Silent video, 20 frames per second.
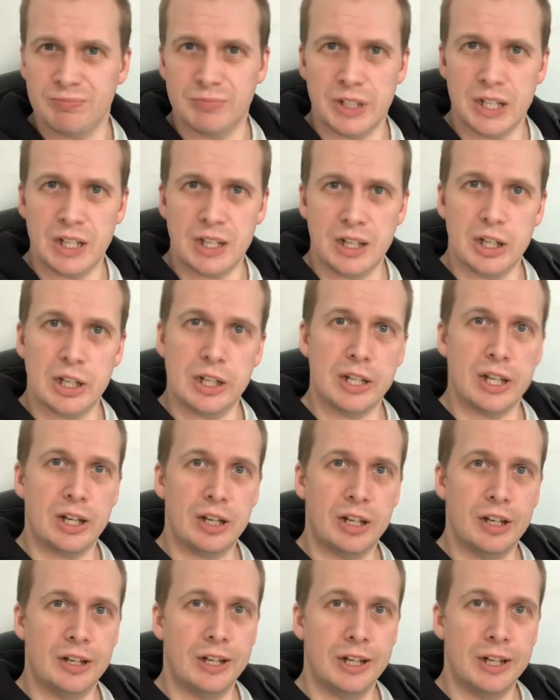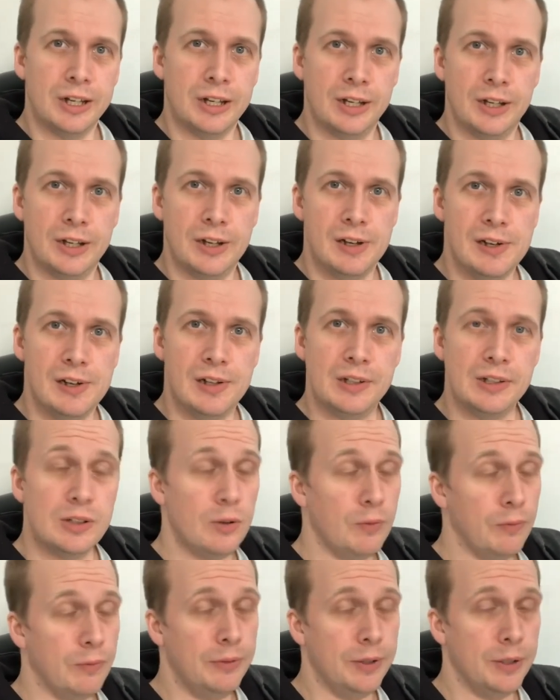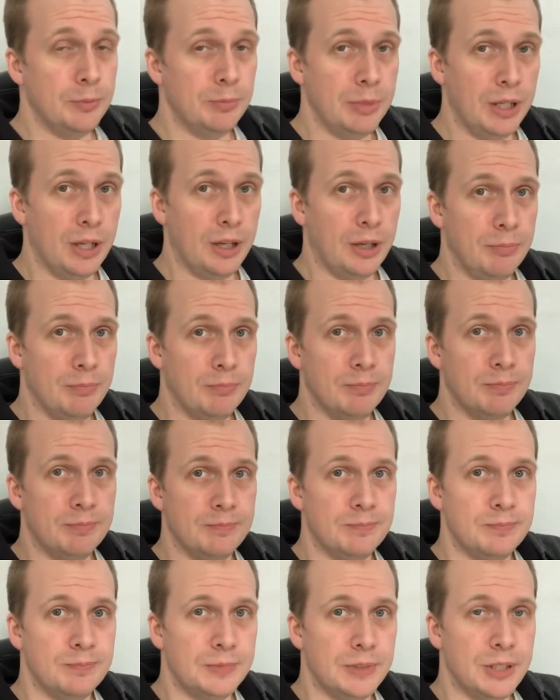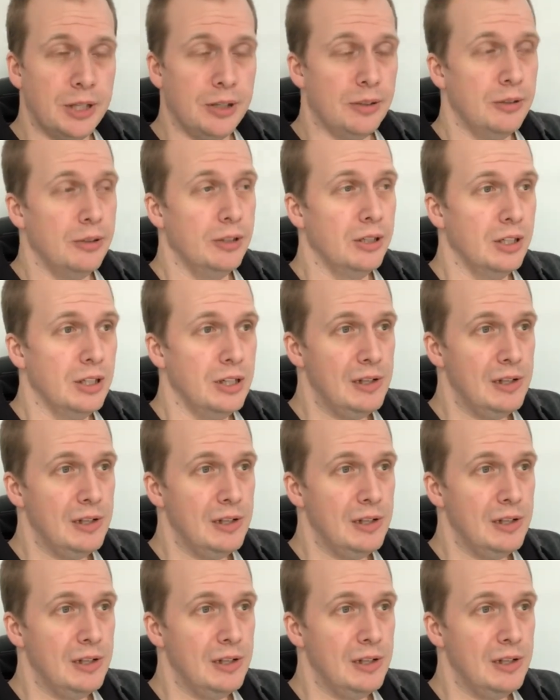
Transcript: Didn't like that honey. It's not filled me up. So,